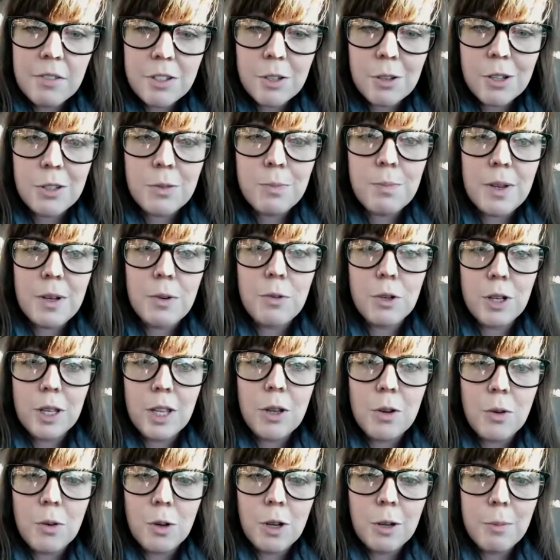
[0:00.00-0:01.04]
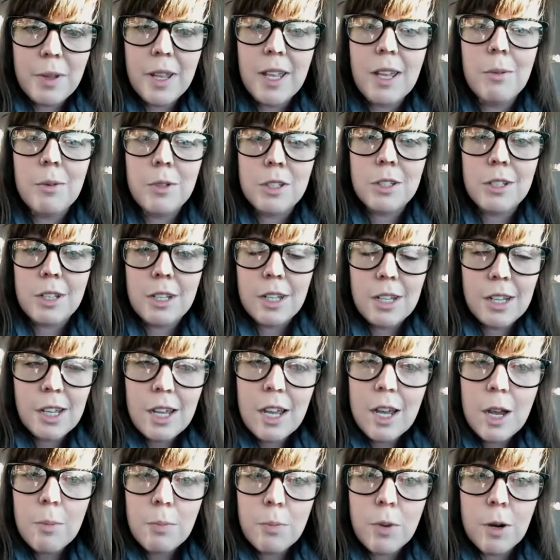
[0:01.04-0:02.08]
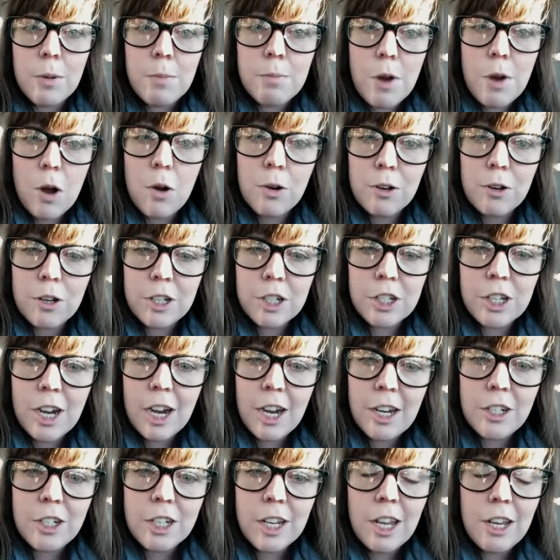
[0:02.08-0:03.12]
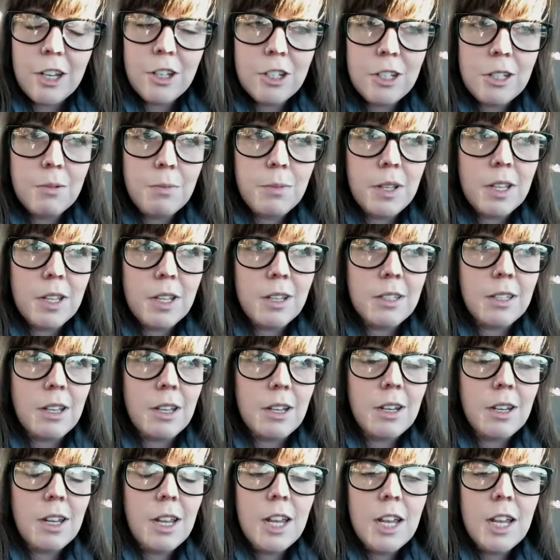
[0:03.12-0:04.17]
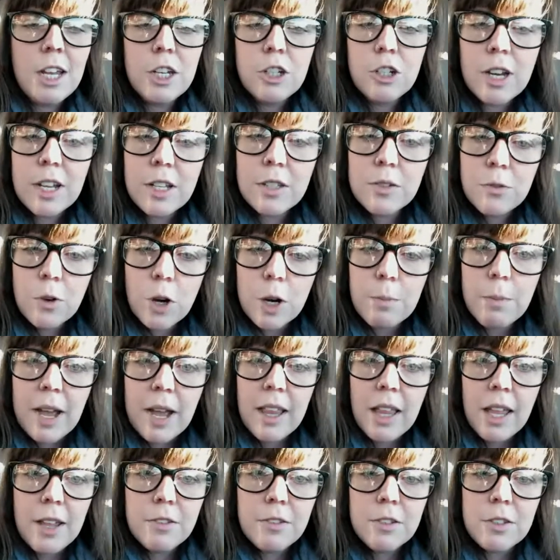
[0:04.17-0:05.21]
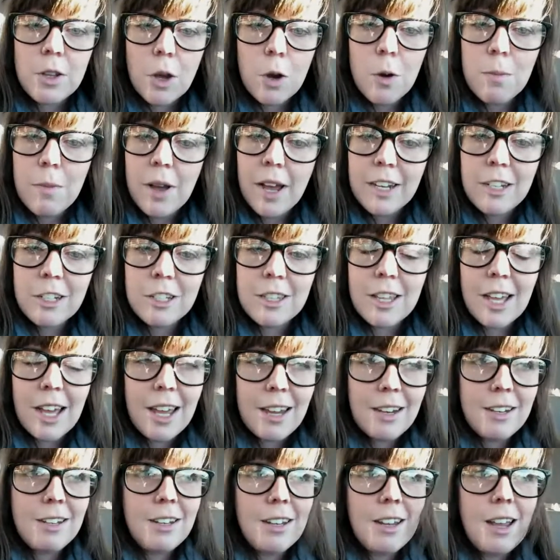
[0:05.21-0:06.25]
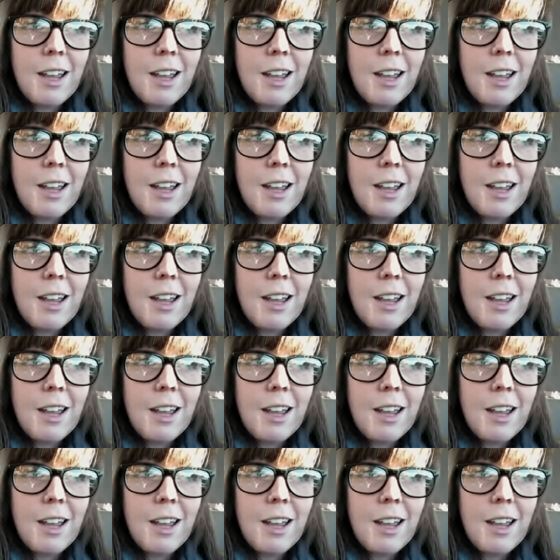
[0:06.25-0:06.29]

So it's been really cool being able to promote Christian higher education because it transformed my life so much that